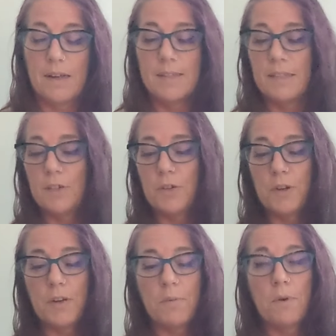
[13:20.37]
a
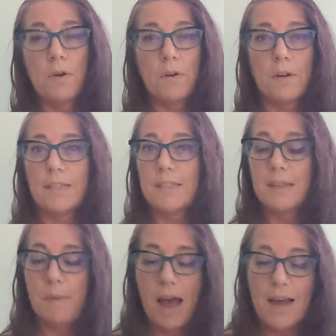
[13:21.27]
century or more into
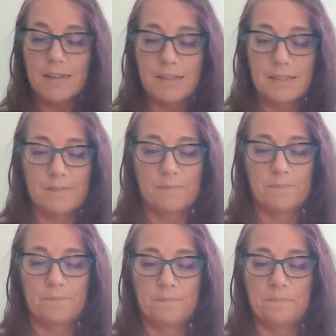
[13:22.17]
the past.
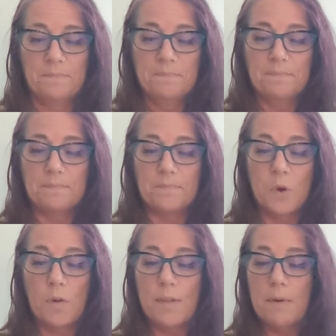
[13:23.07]

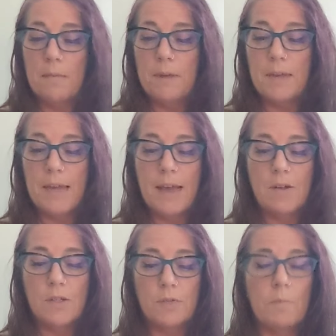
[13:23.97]
Or they may be
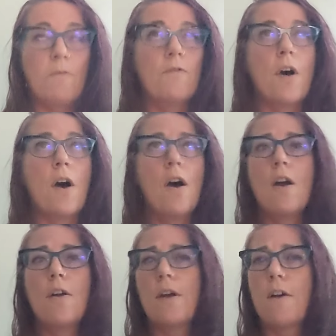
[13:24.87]
accounts from
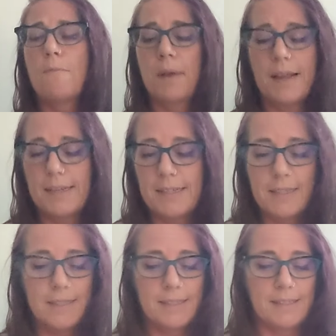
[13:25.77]
far off
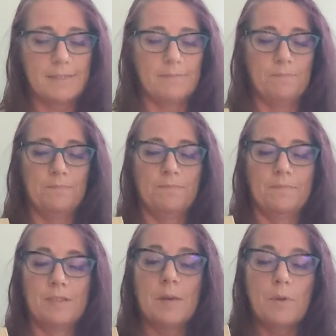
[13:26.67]
places,
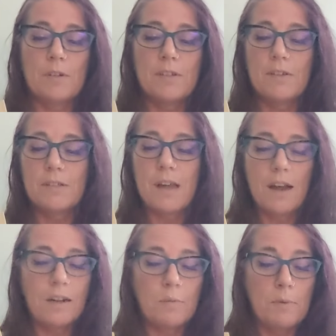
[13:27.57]
somewhere so
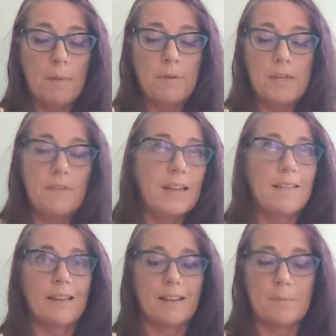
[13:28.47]
exotic we might believe
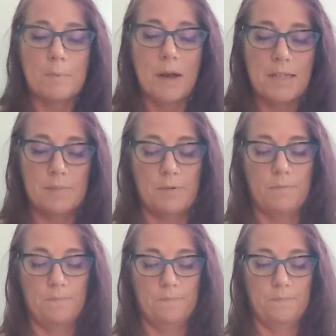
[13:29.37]
anything could be possible.
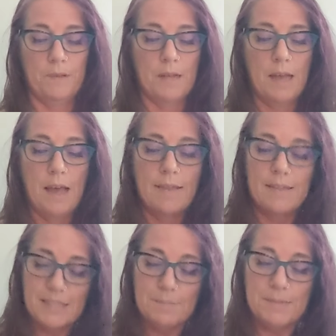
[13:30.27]

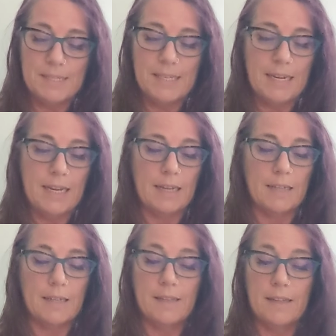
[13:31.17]
This is misleading
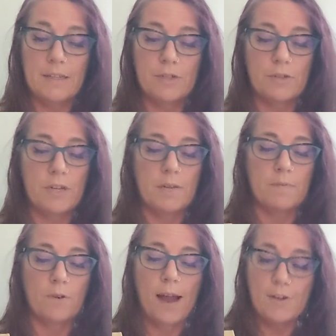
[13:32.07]
in the extreme,
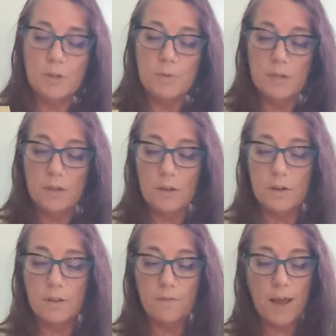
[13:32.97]
for as you will
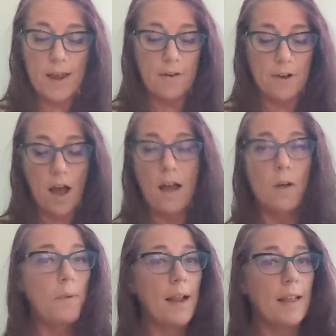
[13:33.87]
learn, the Fae are not
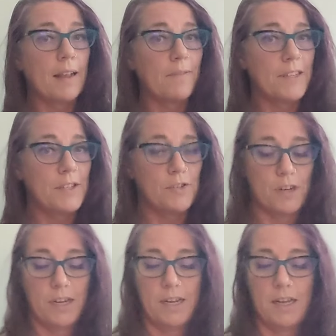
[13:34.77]
a relic of history.